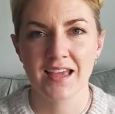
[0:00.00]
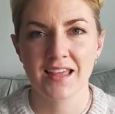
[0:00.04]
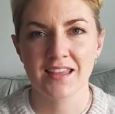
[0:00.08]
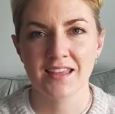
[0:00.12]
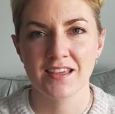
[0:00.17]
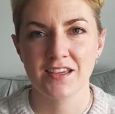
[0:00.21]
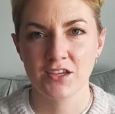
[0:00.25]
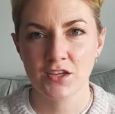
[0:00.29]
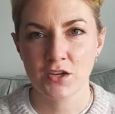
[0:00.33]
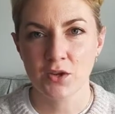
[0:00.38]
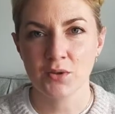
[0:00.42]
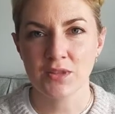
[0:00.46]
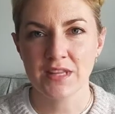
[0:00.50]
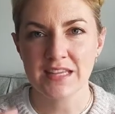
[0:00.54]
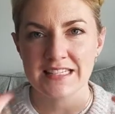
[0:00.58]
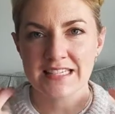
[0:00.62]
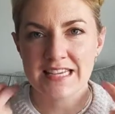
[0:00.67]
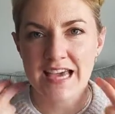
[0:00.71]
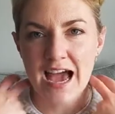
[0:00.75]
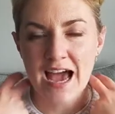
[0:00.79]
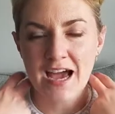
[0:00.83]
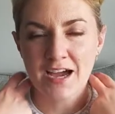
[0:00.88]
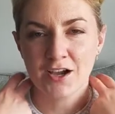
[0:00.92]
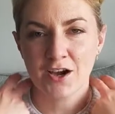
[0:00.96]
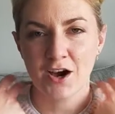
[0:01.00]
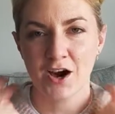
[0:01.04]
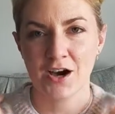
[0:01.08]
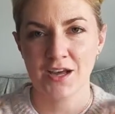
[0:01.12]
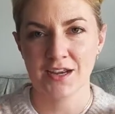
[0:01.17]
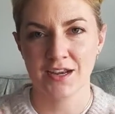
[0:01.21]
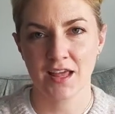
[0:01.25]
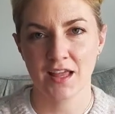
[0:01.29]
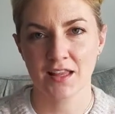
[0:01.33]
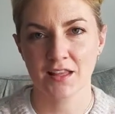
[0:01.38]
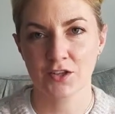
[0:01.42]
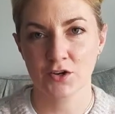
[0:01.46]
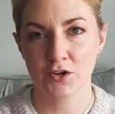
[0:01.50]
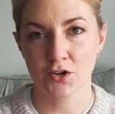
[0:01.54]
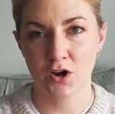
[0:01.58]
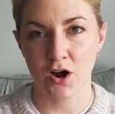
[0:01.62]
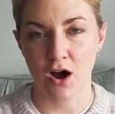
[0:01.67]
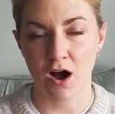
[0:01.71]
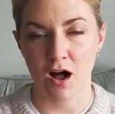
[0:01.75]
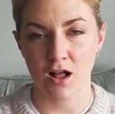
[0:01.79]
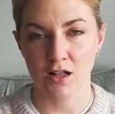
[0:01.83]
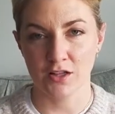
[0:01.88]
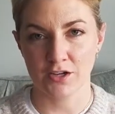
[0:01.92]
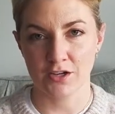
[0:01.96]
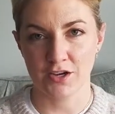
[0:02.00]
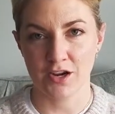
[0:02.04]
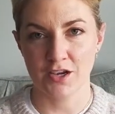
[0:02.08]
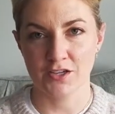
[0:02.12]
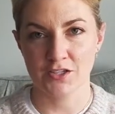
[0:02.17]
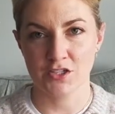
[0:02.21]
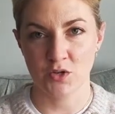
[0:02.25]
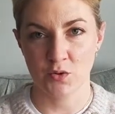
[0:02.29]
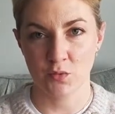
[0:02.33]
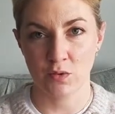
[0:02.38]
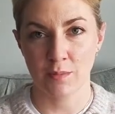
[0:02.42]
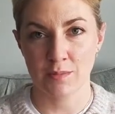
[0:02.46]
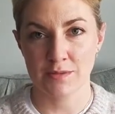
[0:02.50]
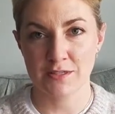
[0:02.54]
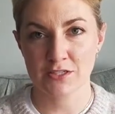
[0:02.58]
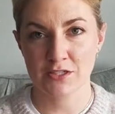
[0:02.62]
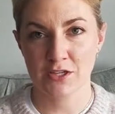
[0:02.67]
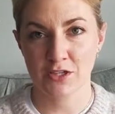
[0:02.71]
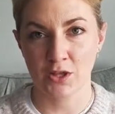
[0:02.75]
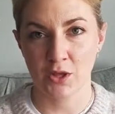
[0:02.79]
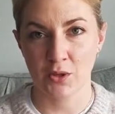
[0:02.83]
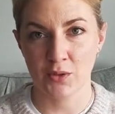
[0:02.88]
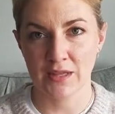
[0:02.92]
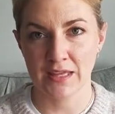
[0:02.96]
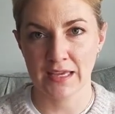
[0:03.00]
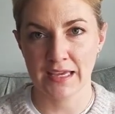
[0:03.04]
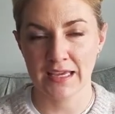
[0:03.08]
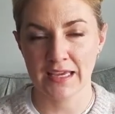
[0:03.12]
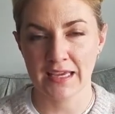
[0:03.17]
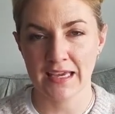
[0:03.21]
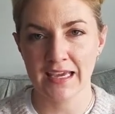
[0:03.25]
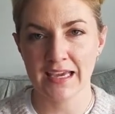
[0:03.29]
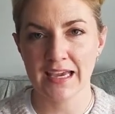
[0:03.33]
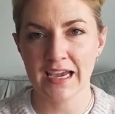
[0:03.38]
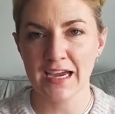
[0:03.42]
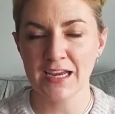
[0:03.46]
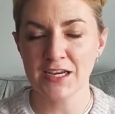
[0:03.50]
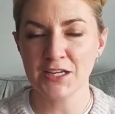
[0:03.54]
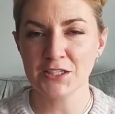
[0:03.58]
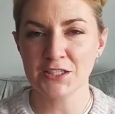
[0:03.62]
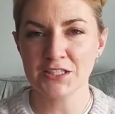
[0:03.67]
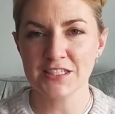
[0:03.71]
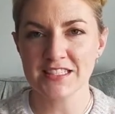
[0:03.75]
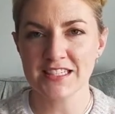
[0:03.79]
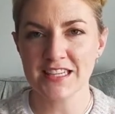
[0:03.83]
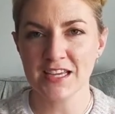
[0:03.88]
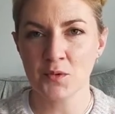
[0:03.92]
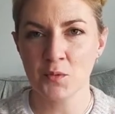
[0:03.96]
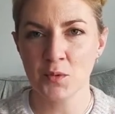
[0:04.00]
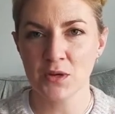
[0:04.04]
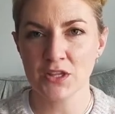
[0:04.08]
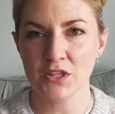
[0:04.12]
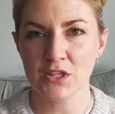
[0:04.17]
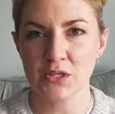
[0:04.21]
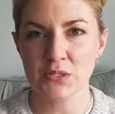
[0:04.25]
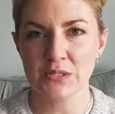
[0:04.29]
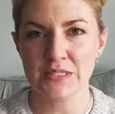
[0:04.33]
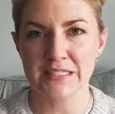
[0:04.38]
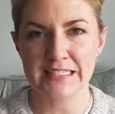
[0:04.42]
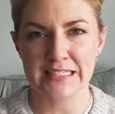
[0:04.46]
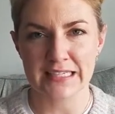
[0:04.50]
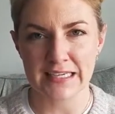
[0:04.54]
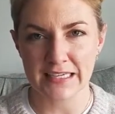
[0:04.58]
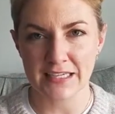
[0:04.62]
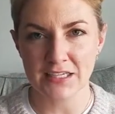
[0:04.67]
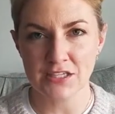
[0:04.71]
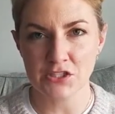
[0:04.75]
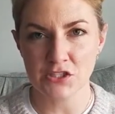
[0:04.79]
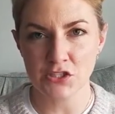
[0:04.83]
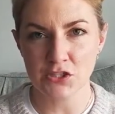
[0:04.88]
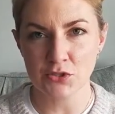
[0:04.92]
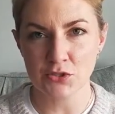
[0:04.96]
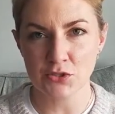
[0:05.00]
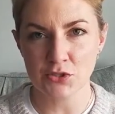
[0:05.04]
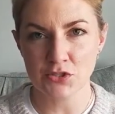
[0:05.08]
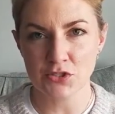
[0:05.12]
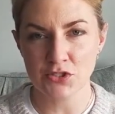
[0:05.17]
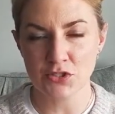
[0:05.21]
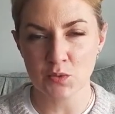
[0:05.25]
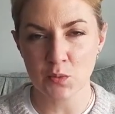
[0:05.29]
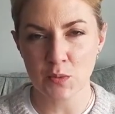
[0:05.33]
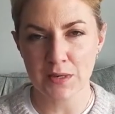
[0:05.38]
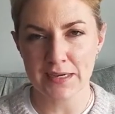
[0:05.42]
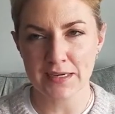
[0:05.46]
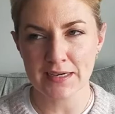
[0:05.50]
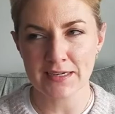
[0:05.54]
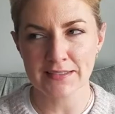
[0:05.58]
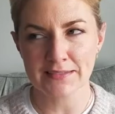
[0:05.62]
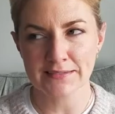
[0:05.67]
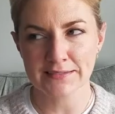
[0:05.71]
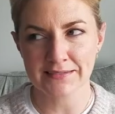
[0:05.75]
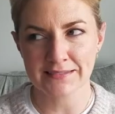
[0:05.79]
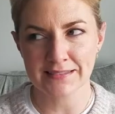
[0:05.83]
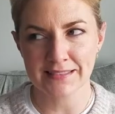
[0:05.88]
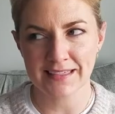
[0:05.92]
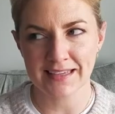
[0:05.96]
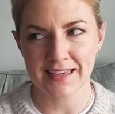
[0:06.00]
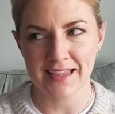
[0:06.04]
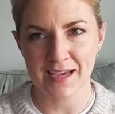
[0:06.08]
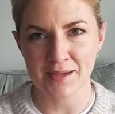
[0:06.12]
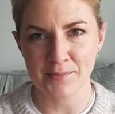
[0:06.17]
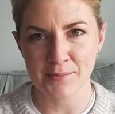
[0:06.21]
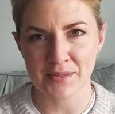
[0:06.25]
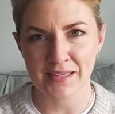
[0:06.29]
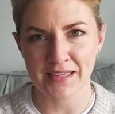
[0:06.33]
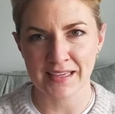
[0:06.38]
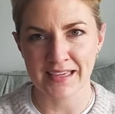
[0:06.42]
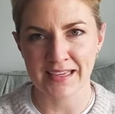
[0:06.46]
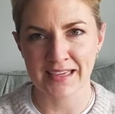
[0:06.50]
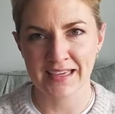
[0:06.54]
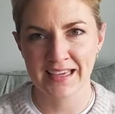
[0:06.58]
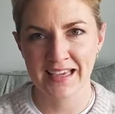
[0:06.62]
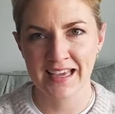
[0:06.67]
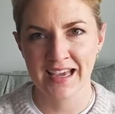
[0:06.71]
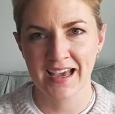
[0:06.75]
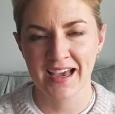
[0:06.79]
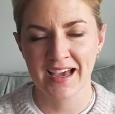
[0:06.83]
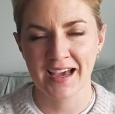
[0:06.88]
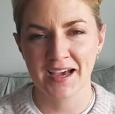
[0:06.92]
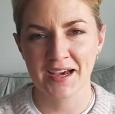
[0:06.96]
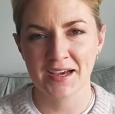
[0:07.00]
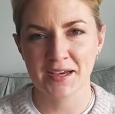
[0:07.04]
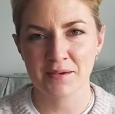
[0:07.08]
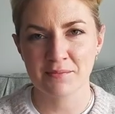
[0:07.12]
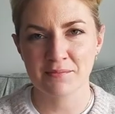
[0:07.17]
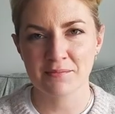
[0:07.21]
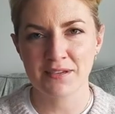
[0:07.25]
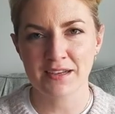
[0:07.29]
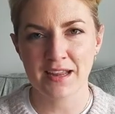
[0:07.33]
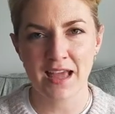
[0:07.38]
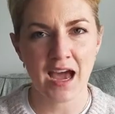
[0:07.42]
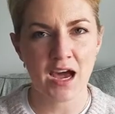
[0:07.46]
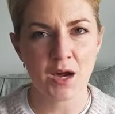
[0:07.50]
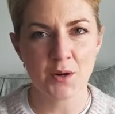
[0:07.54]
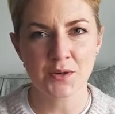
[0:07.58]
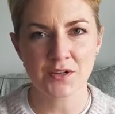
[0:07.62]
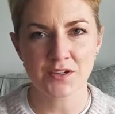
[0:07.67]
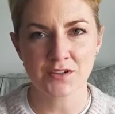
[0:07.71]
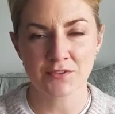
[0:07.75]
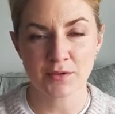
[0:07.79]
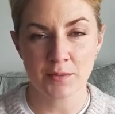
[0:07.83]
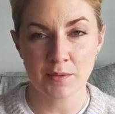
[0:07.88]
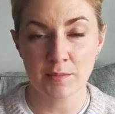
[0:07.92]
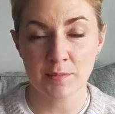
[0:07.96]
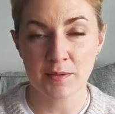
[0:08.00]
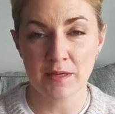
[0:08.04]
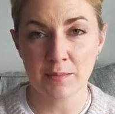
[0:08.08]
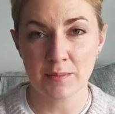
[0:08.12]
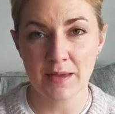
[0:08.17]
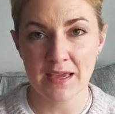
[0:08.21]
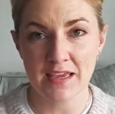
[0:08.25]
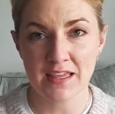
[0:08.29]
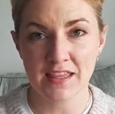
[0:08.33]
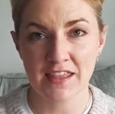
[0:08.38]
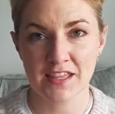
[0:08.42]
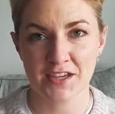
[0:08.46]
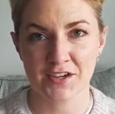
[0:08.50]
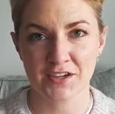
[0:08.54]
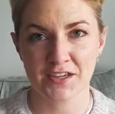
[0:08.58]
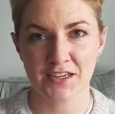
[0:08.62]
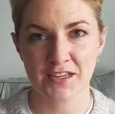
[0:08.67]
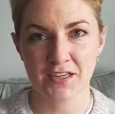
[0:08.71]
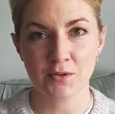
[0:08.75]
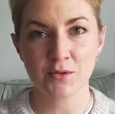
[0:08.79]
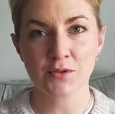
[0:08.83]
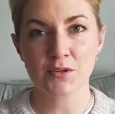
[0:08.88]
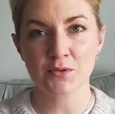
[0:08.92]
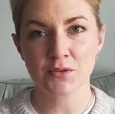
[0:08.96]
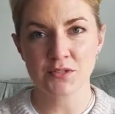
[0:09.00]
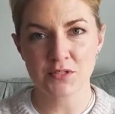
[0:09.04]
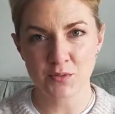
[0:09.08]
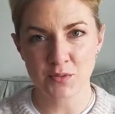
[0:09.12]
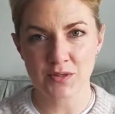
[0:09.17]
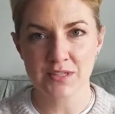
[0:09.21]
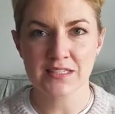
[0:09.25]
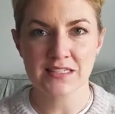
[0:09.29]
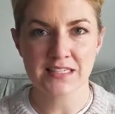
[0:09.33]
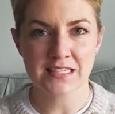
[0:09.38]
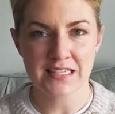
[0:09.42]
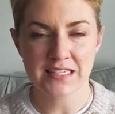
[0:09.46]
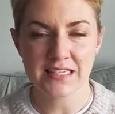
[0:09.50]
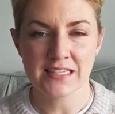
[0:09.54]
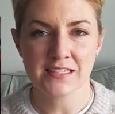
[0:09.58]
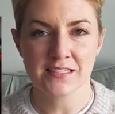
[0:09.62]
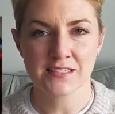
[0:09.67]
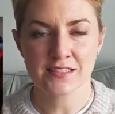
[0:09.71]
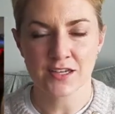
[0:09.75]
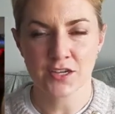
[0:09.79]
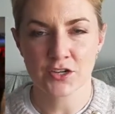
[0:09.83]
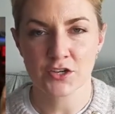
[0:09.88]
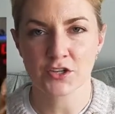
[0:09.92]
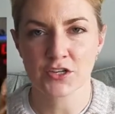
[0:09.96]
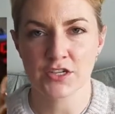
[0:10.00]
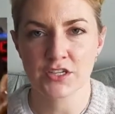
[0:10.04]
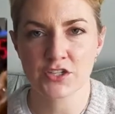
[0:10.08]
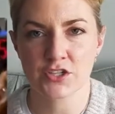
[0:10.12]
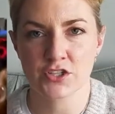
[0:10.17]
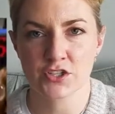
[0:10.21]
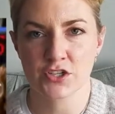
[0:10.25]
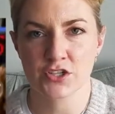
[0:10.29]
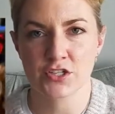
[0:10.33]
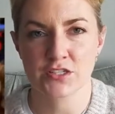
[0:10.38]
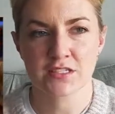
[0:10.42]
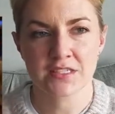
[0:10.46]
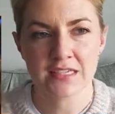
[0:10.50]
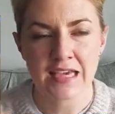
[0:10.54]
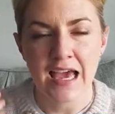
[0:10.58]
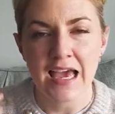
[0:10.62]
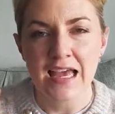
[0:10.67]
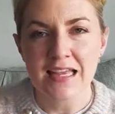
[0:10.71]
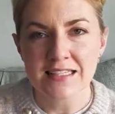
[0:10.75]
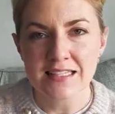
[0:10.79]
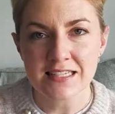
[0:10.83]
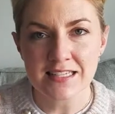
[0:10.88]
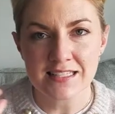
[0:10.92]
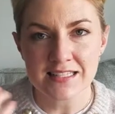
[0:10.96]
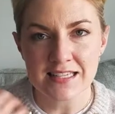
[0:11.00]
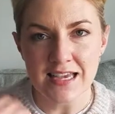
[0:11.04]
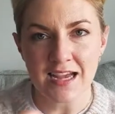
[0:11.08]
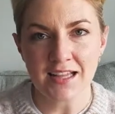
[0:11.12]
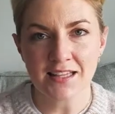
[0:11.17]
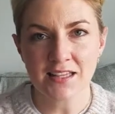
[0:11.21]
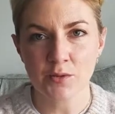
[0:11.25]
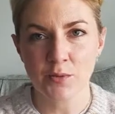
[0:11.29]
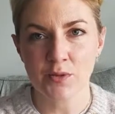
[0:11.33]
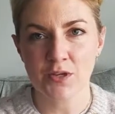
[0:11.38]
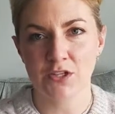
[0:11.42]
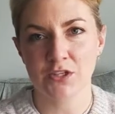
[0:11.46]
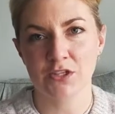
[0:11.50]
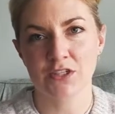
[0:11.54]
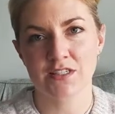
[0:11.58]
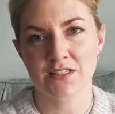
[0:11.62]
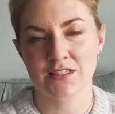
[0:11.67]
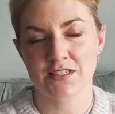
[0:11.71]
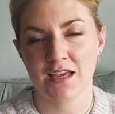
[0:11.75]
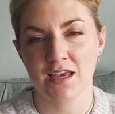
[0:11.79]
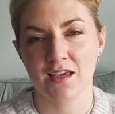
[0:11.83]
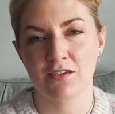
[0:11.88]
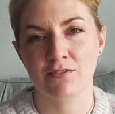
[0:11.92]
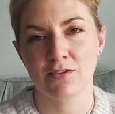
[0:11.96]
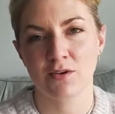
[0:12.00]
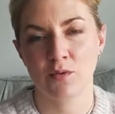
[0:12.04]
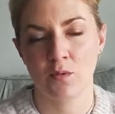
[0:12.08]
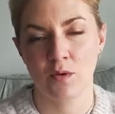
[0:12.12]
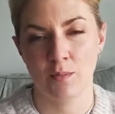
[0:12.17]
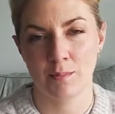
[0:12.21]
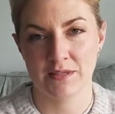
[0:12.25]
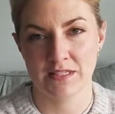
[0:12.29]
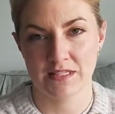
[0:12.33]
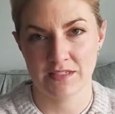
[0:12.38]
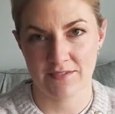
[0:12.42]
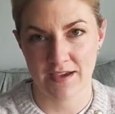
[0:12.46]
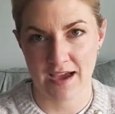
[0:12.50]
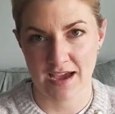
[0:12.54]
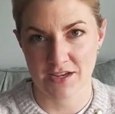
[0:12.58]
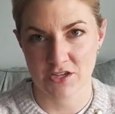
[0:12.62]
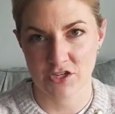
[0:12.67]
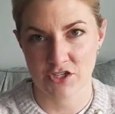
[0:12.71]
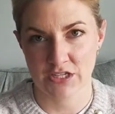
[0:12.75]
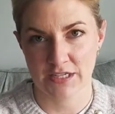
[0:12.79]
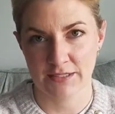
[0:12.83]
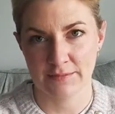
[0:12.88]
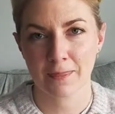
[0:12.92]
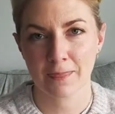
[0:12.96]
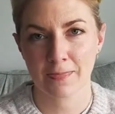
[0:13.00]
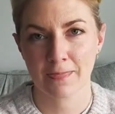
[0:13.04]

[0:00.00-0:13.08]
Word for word: you know, they tack on a little collar onto women's clothing. It kind of looks like one of those dickies you used to wear. Not me. Um, but Howard from The Big Bang Theory, he would always wear the dickies under his shirts. It's exactly what it looks like for women's fashion.